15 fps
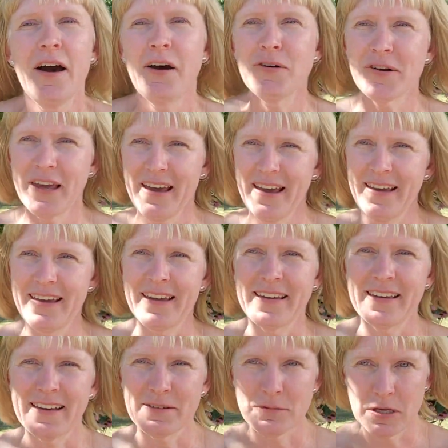Okay,
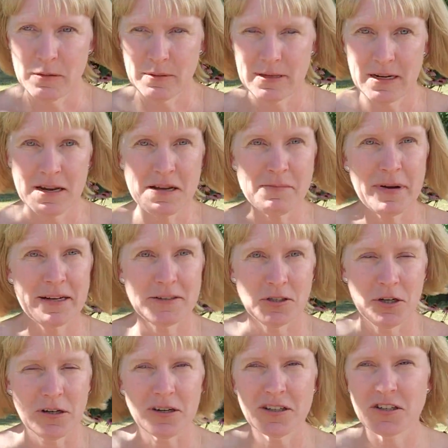I'm keeping an eye on my
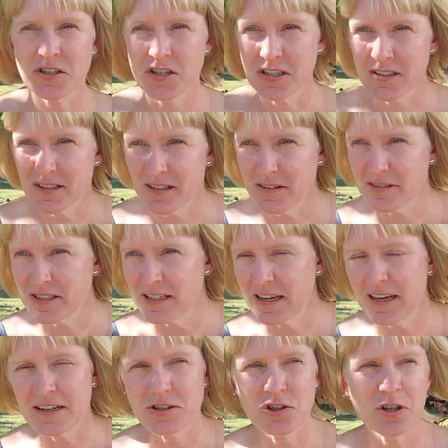dog because she loves to
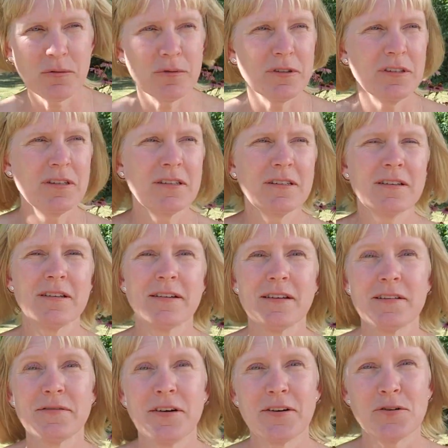get in trouble
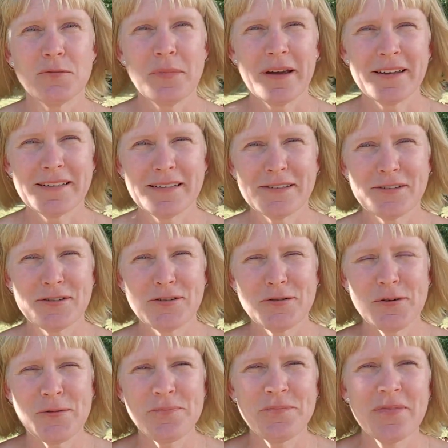if I don't pay attention
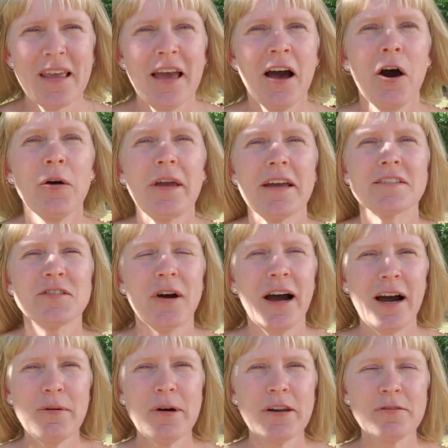to her. Okay, so
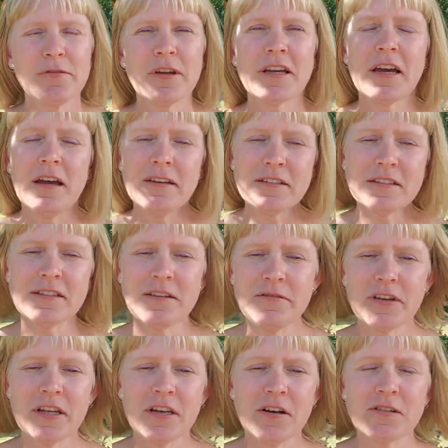how about if we cut to some
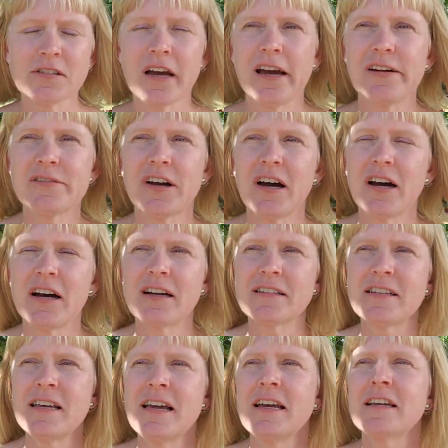videos? I have
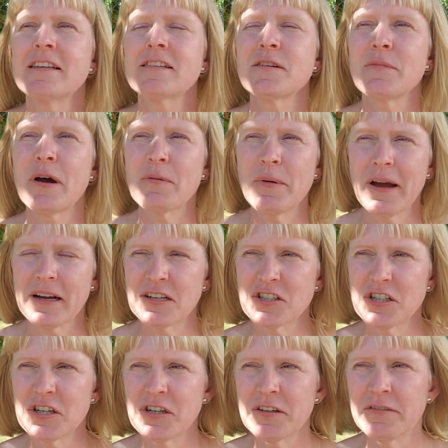got some alpaca
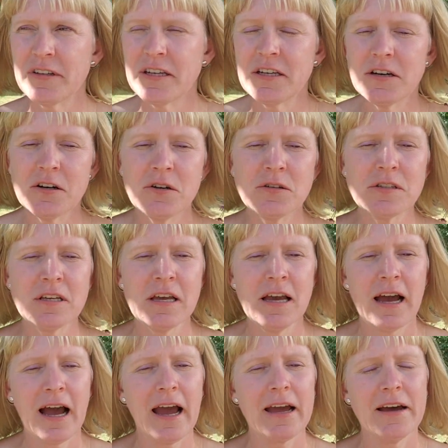shearing videos.
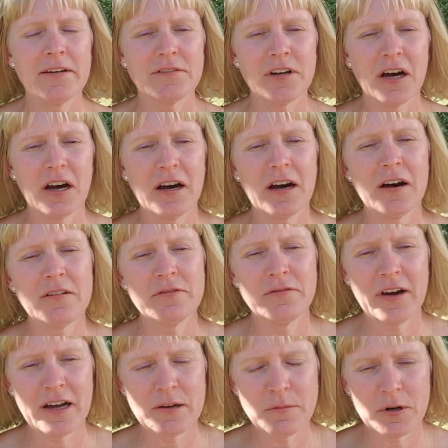I have got a
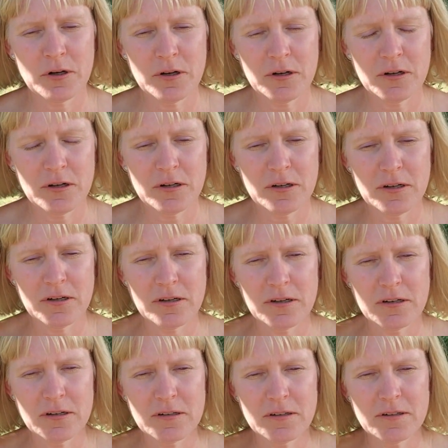fiber,
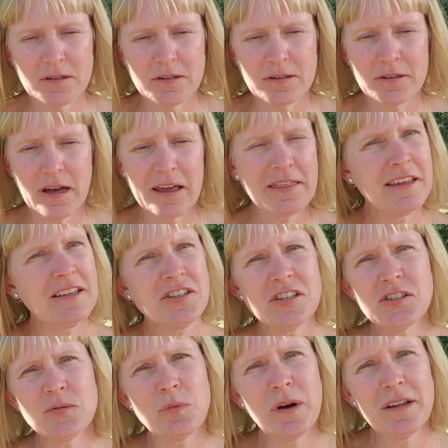I think
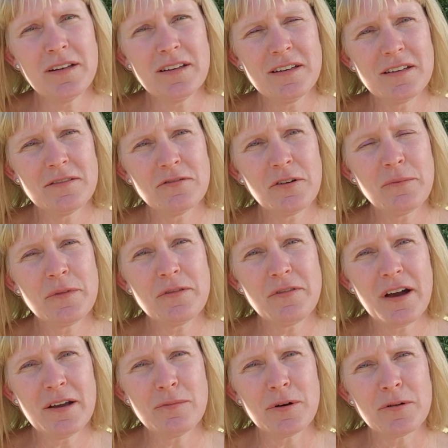just one from the
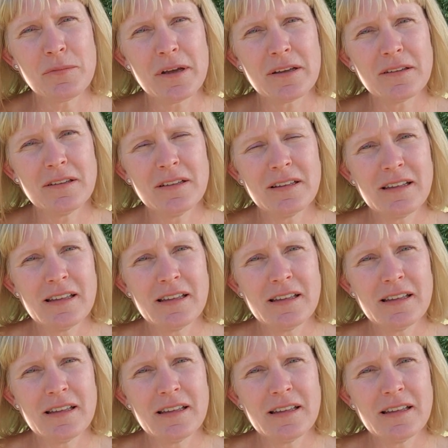fiber mill.